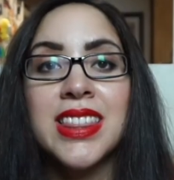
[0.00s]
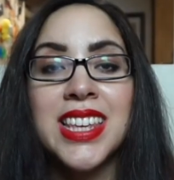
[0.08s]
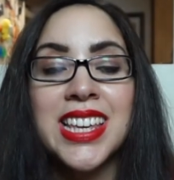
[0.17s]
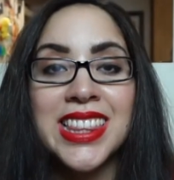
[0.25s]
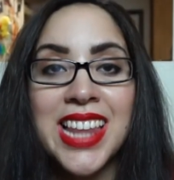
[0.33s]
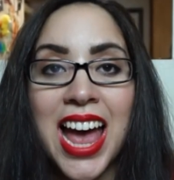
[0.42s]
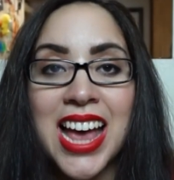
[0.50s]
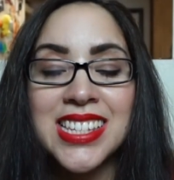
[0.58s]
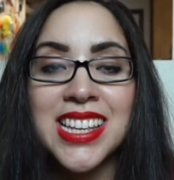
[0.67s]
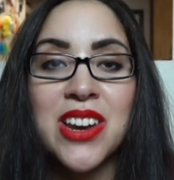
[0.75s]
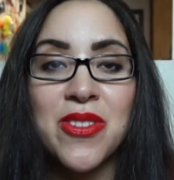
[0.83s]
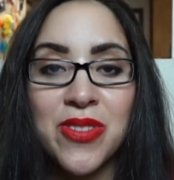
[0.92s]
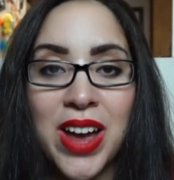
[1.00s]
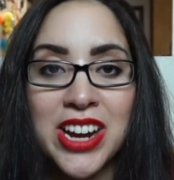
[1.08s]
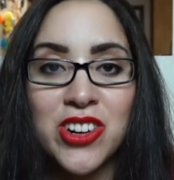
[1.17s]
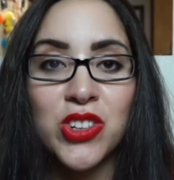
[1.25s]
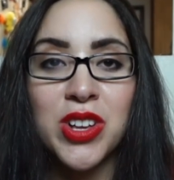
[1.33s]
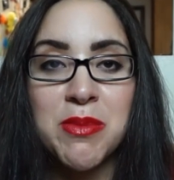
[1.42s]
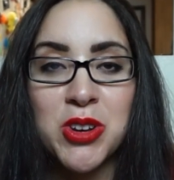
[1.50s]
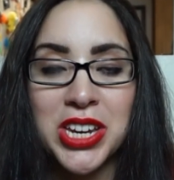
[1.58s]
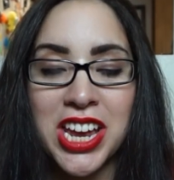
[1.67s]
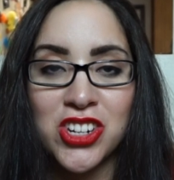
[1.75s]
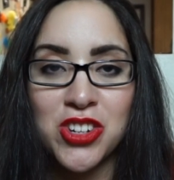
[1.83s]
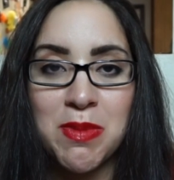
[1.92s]
The last and final
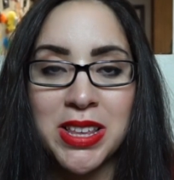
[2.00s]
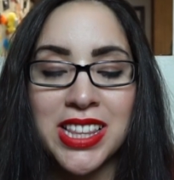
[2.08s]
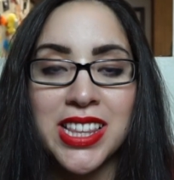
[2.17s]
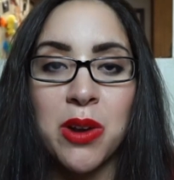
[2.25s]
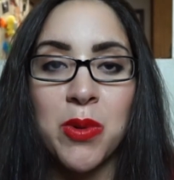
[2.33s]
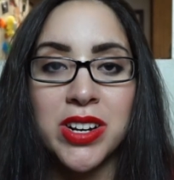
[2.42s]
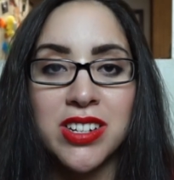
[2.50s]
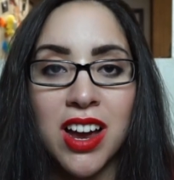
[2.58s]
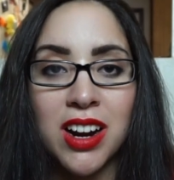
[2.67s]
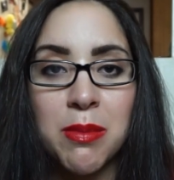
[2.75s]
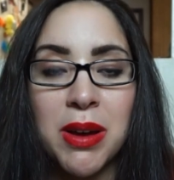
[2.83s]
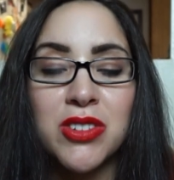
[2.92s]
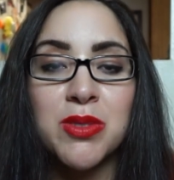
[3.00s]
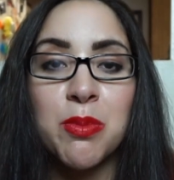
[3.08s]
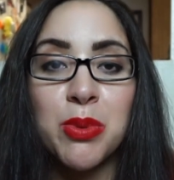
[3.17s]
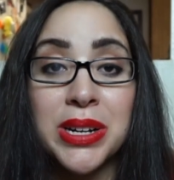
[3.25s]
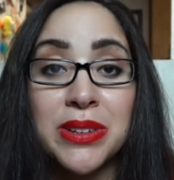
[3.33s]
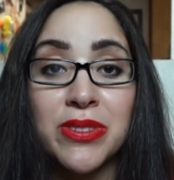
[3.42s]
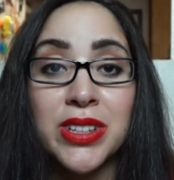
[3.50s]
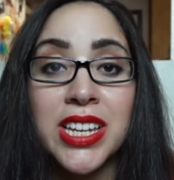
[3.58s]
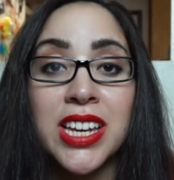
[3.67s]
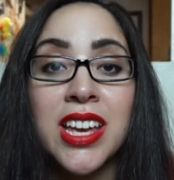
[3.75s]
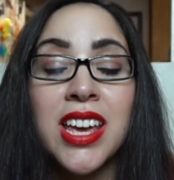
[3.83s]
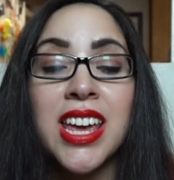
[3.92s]
communication method that I want to talk about
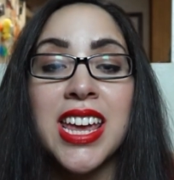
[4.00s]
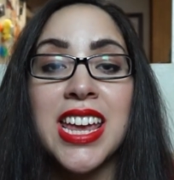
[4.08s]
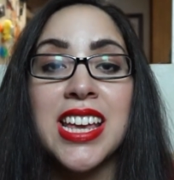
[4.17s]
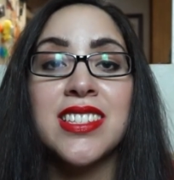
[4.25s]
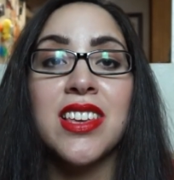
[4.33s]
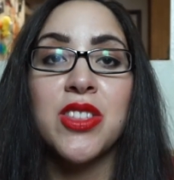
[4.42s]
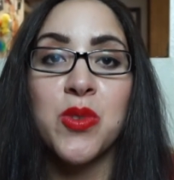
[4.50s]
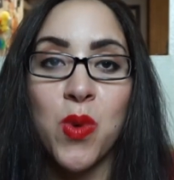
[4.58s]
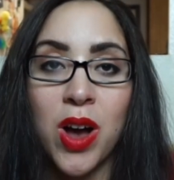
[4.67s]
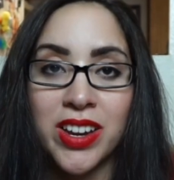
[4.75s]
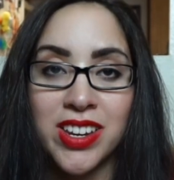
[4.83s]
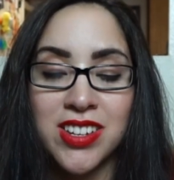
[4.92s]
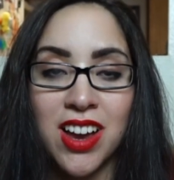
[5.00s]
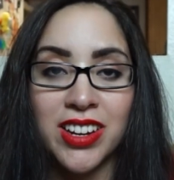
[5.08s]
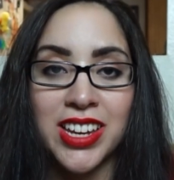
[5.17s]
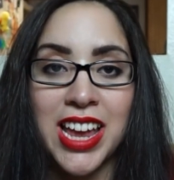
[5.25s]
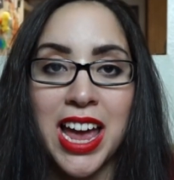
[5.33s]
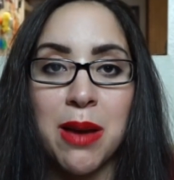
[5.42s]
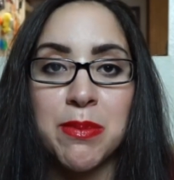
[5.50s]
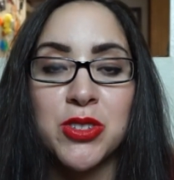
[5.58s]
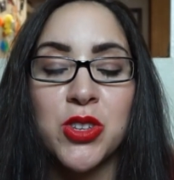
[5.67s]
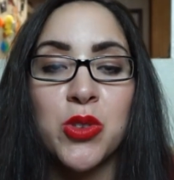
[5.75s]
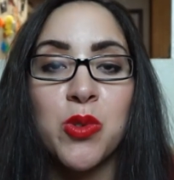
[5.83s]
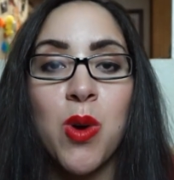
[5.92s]
briefly is the walkie-talkie app.
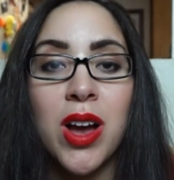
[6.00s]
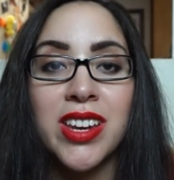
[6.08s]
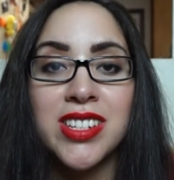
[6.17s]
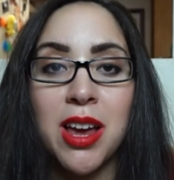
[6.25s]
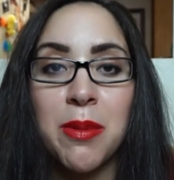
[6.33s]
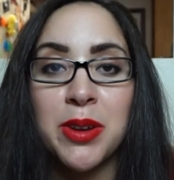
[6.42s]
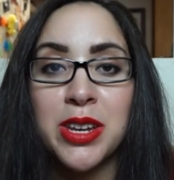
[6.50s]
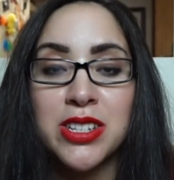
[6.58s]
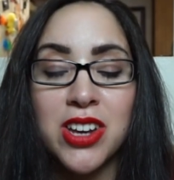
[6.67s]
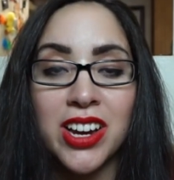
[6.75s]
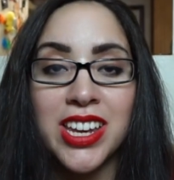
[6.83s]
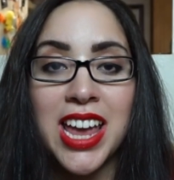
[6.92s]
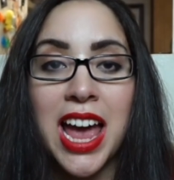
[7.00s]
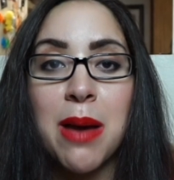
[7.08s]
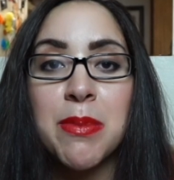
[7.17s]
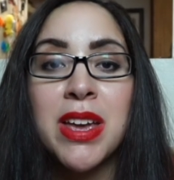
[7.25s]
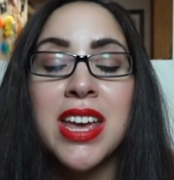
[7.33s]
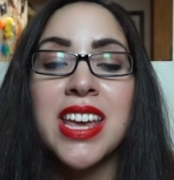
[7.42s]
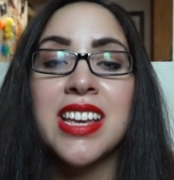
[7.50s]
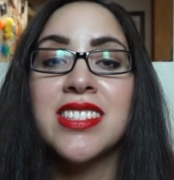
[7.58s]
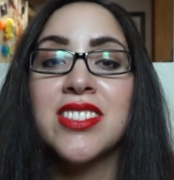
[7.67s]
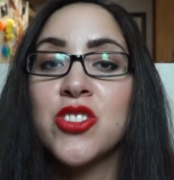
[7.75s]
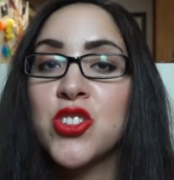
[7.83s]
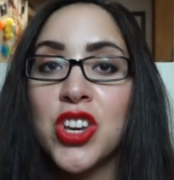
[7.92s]
So the walkie-talkie app
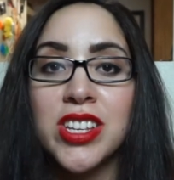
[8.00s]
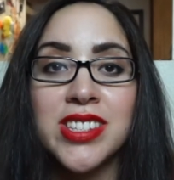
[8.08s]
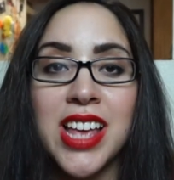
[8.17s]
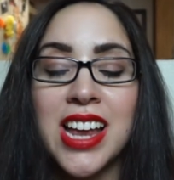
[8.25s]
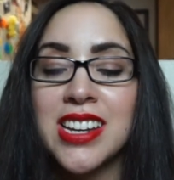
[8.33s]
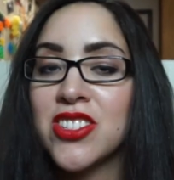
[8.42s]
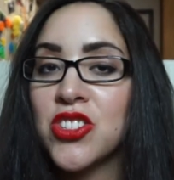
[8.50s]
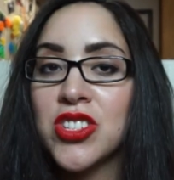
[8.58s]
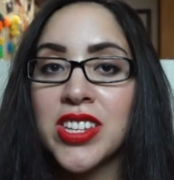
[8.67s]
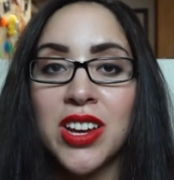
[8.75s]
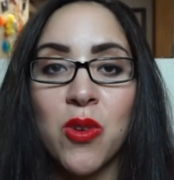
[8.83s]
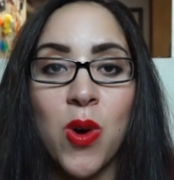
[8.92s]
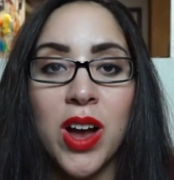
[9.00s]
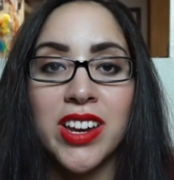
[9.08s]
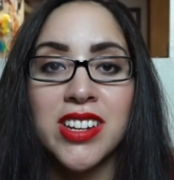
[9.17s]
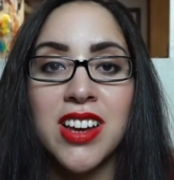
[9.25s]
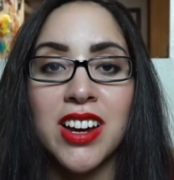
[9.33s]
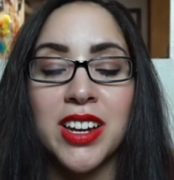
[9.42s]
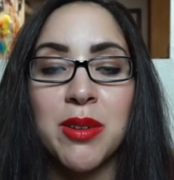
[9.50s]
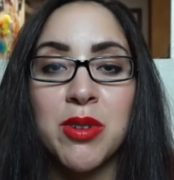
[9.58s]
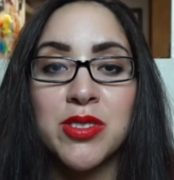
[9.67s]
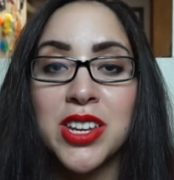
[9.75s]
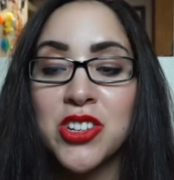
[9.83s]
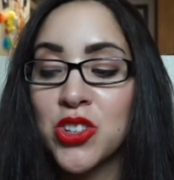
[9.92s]
is just that. It's just like a walkie-talkie.
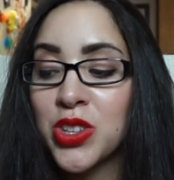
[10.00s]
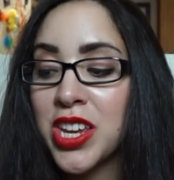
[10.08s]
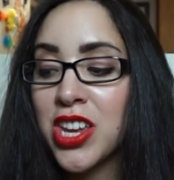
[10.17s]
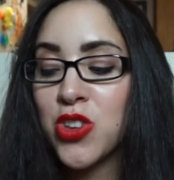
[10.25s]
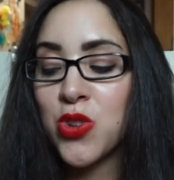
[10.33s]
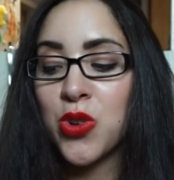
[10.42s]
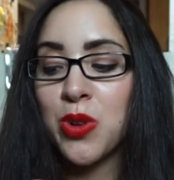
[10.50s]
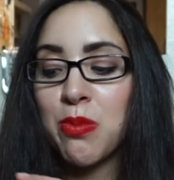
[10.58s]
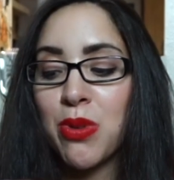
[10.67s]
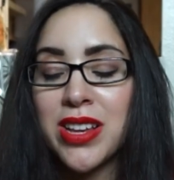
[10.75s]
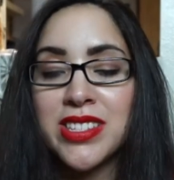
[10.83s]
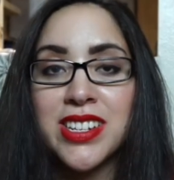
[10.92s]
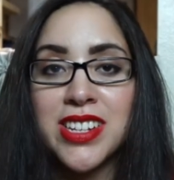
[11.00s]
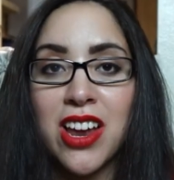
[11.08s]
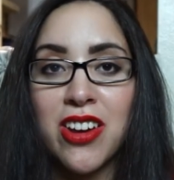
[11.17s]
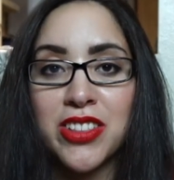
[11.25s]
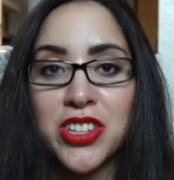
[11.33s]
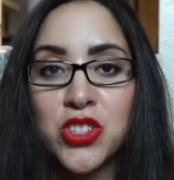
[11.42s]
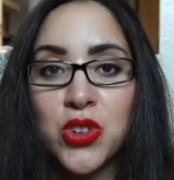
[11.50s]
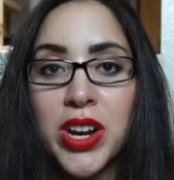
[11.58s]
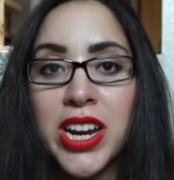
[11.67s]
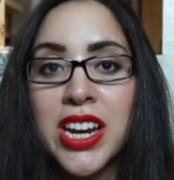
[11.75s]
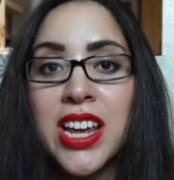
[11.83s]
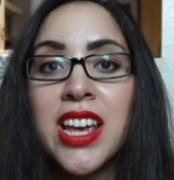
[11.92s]
Essentially, you're pressing down on the
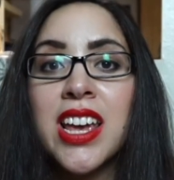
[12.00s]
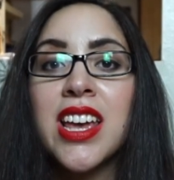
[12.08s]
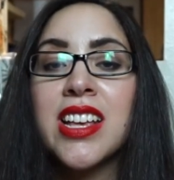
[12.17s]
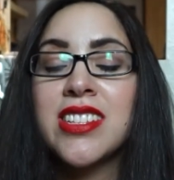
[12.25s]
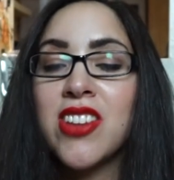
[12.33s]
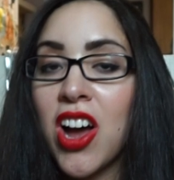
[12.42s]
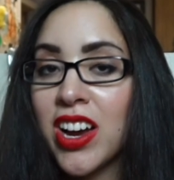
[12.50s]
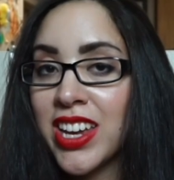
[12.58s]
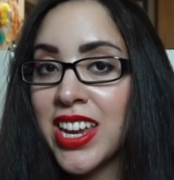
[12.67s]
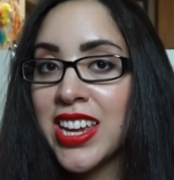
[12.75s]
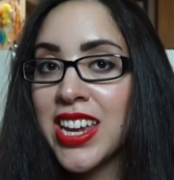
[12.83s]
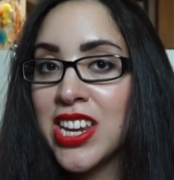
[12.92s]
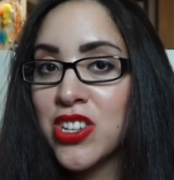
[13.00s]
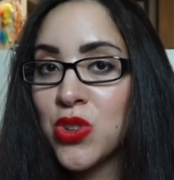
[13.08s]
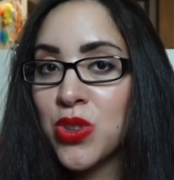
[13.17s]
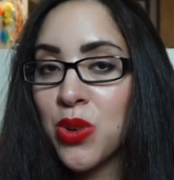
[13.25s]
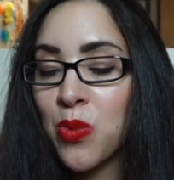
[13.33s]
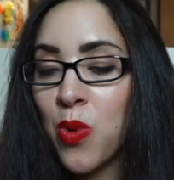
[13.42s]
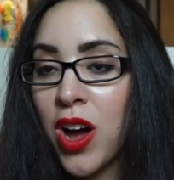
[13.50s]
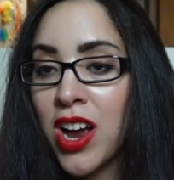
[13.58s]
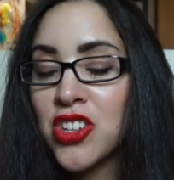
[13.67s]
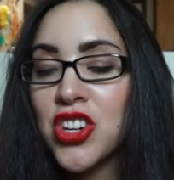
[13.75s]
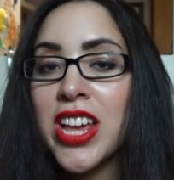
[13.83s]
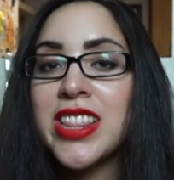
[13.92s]
screen, talking into the
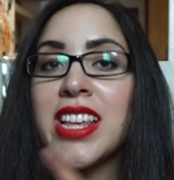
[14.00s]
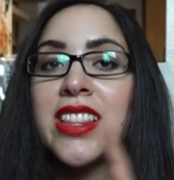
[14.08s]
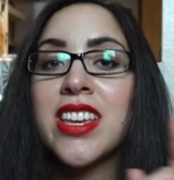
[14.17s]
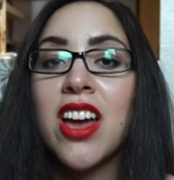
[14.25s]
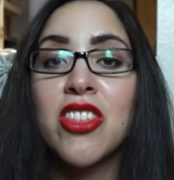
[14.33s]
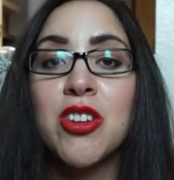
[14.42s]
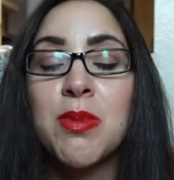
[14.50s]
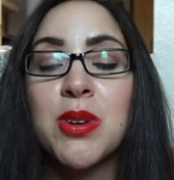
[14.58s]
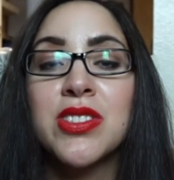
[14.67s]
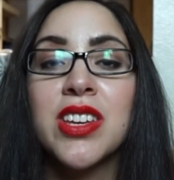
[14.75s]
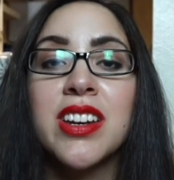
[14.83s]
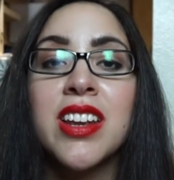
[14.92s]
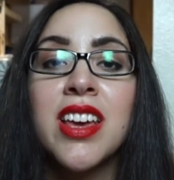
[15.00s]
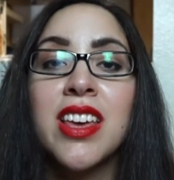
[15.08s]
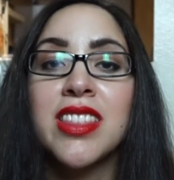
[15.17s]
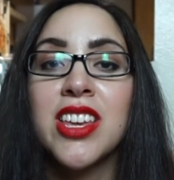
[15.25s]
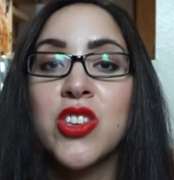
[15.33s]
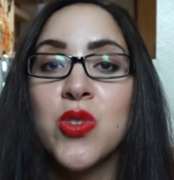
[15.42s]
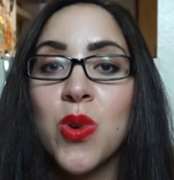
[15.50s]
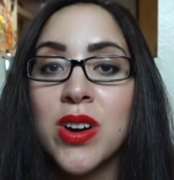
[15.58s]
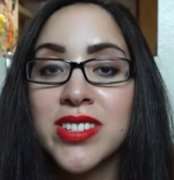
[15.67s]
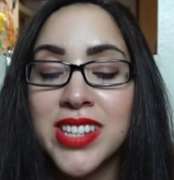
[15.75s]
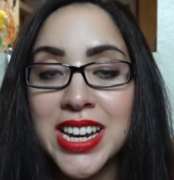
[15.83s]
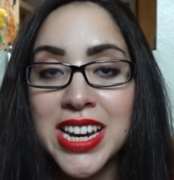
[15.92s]
watch, and then the other person that you
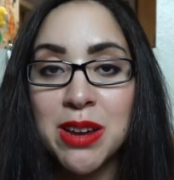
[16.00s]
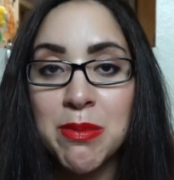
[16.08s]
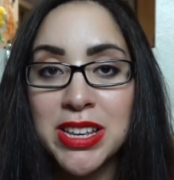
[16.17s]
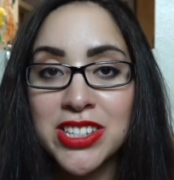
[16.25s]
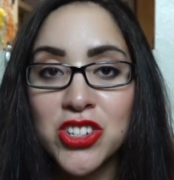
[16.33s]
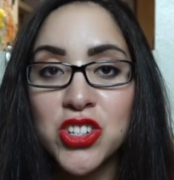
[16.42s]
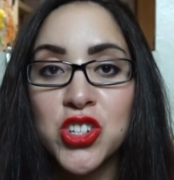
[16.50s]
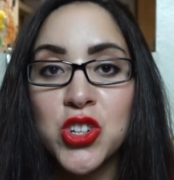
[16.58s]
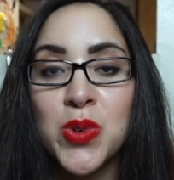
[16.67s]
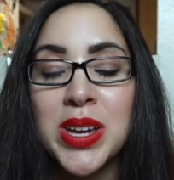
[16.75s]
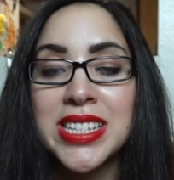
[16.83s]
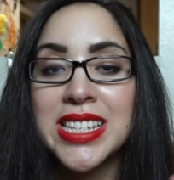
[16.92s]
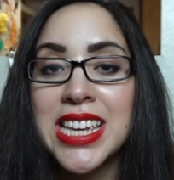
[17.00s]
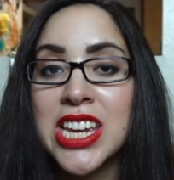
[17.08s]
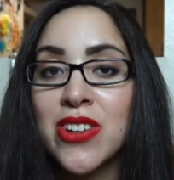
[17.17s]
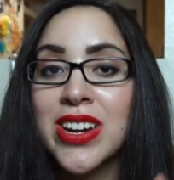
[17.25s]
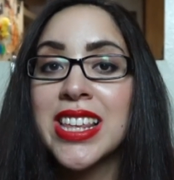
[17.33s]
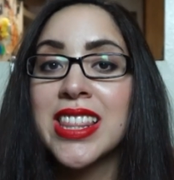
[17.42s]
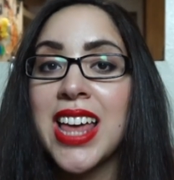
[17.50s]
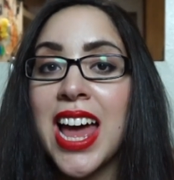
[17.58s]
are sending a message to is hearing